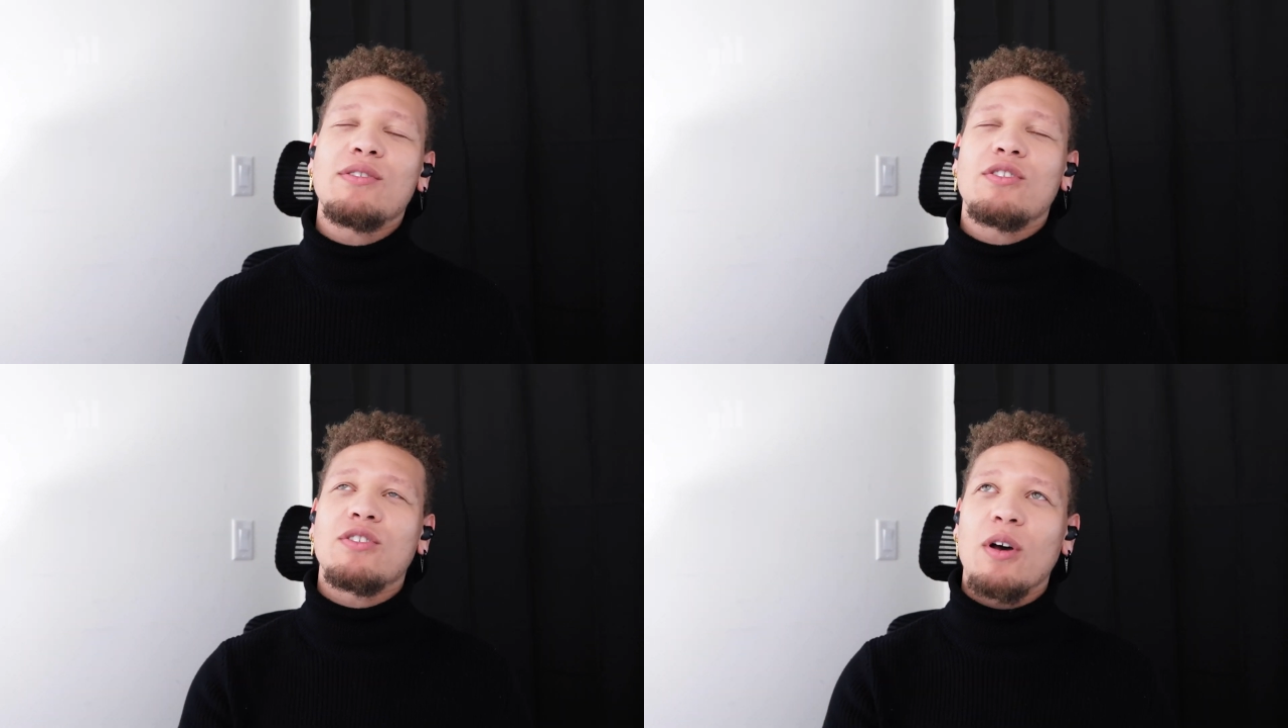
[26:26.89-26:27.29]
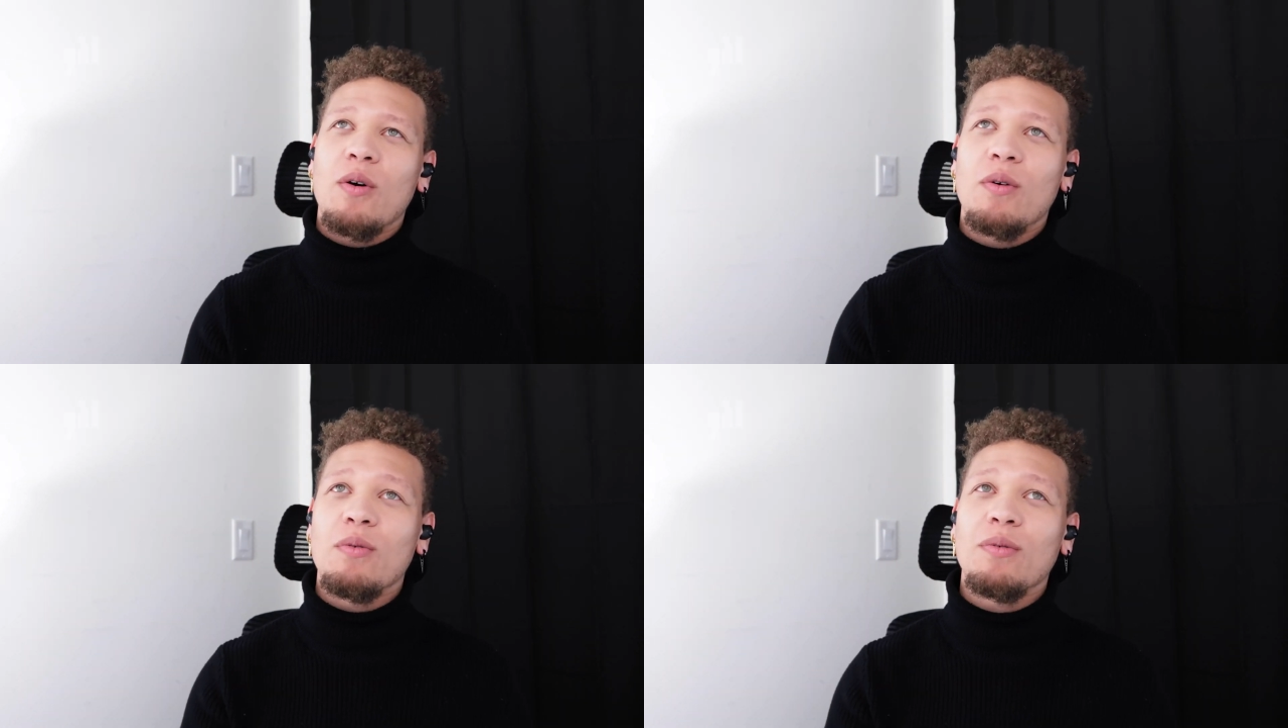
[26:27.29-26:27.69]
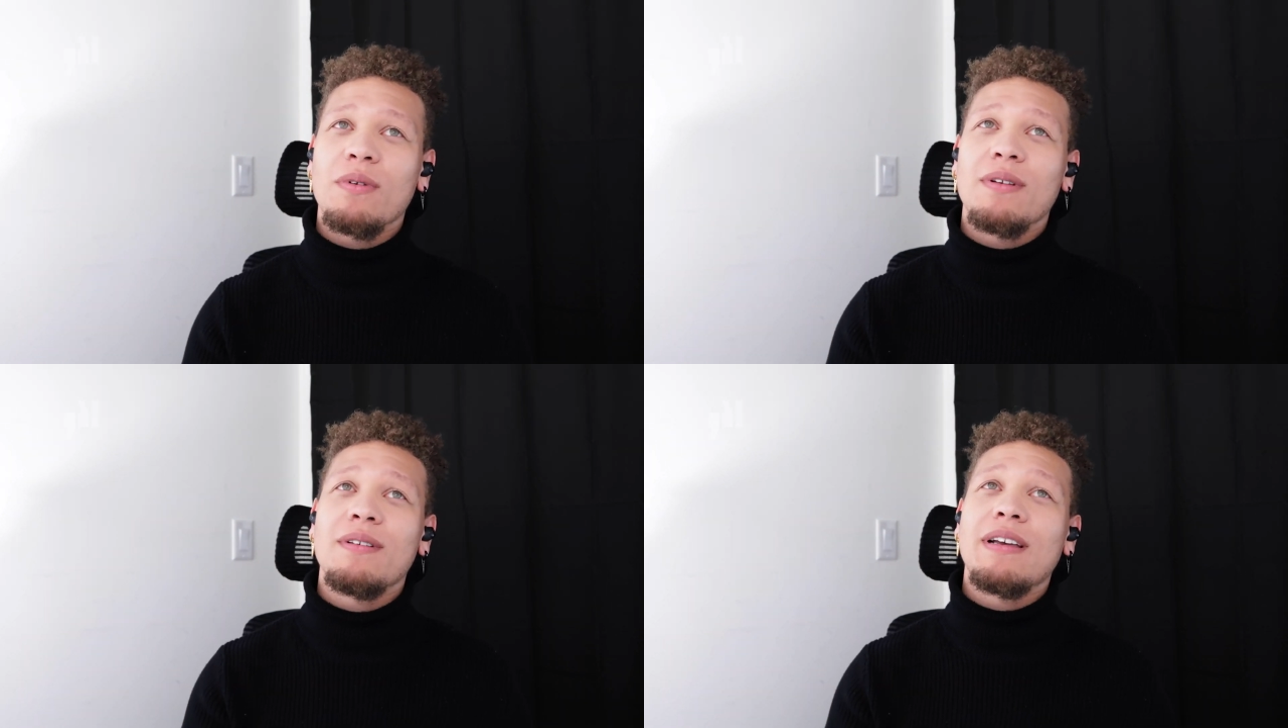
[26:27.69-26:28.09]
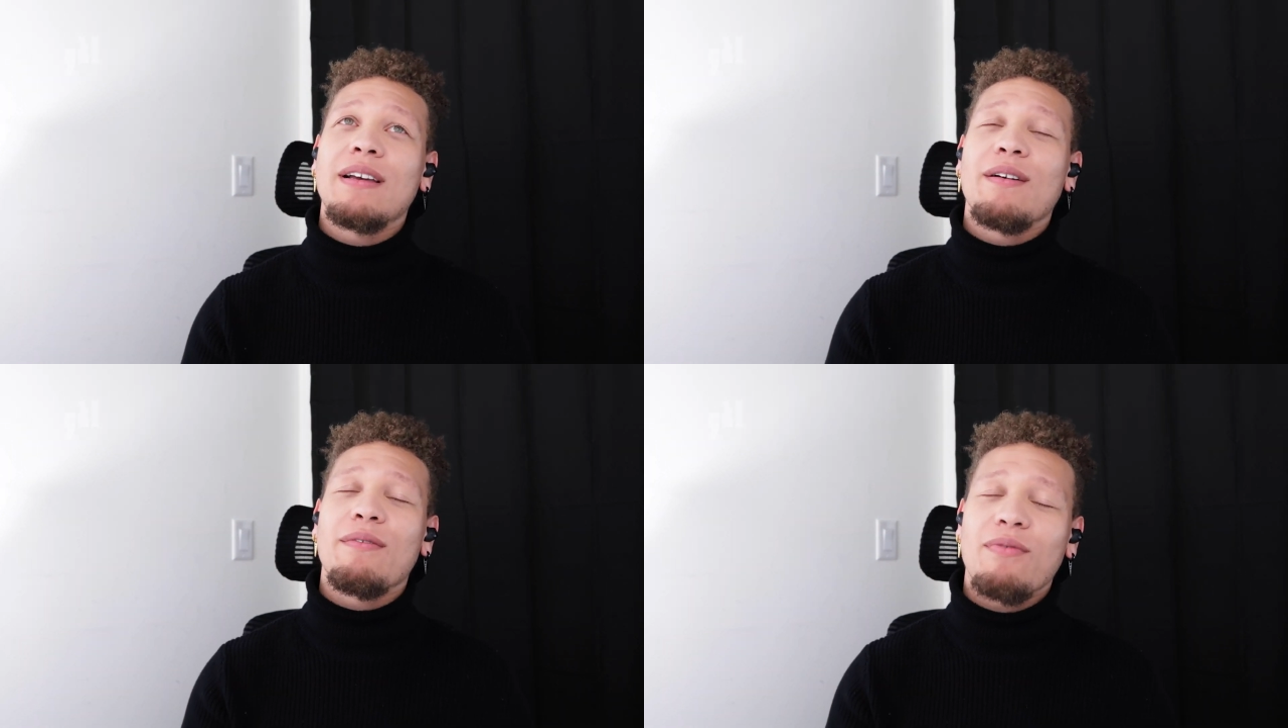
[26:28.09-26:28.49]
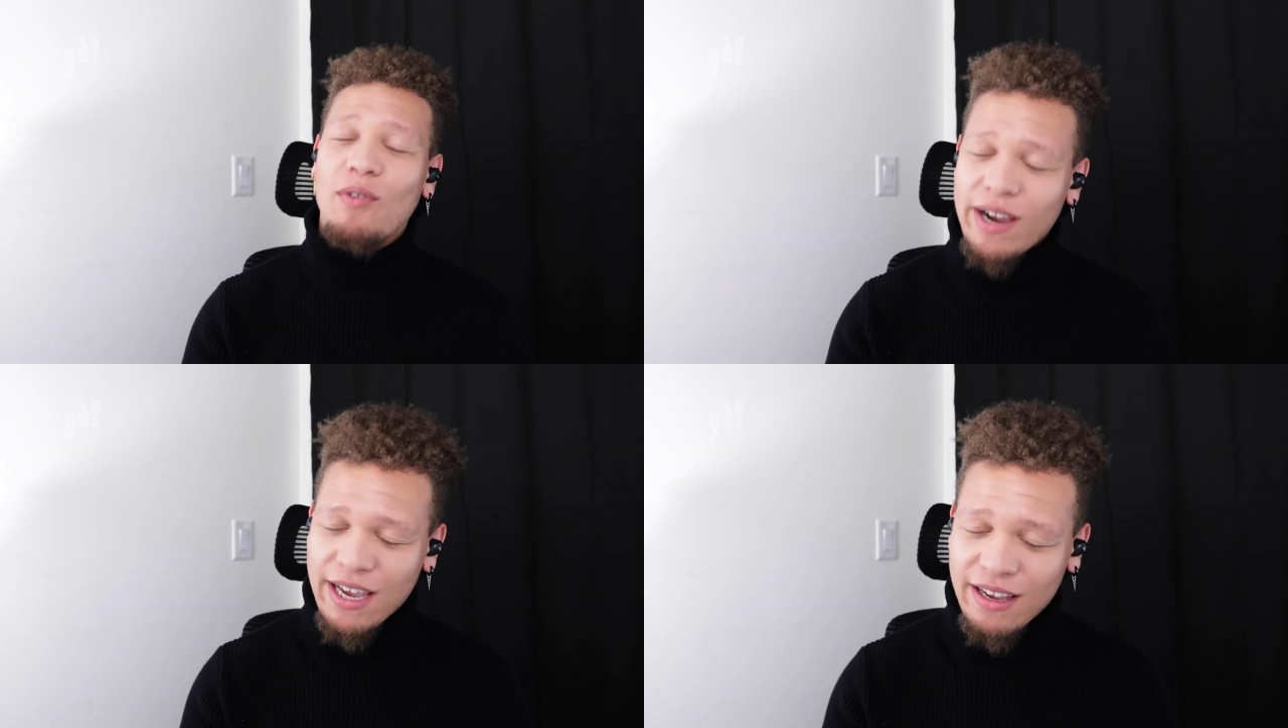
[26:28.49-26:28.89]
so
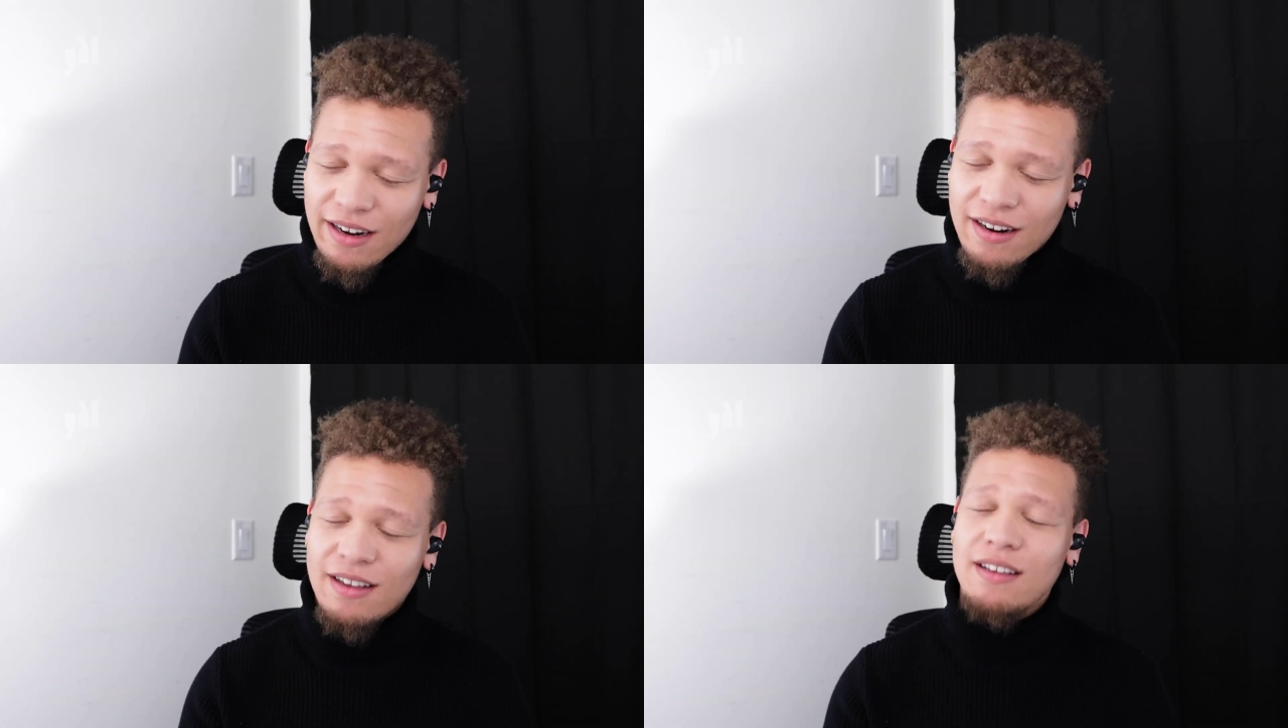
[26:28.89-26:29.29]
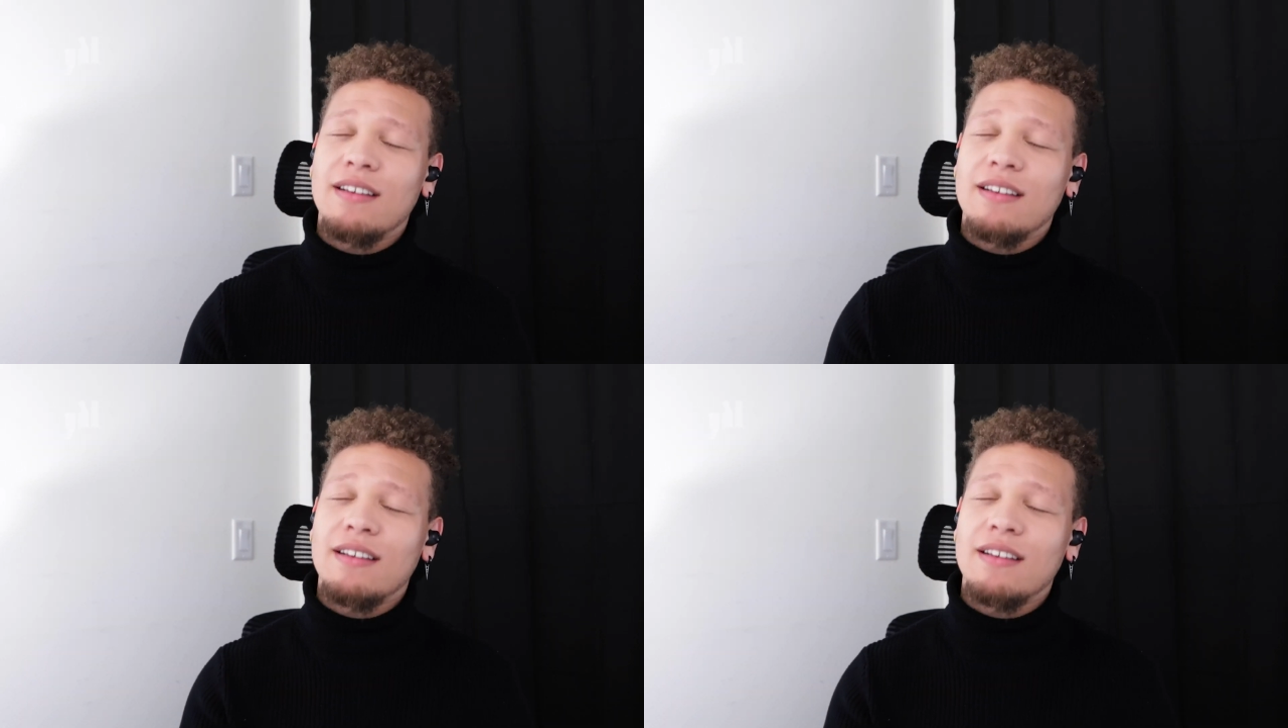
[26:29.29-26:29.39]
freaking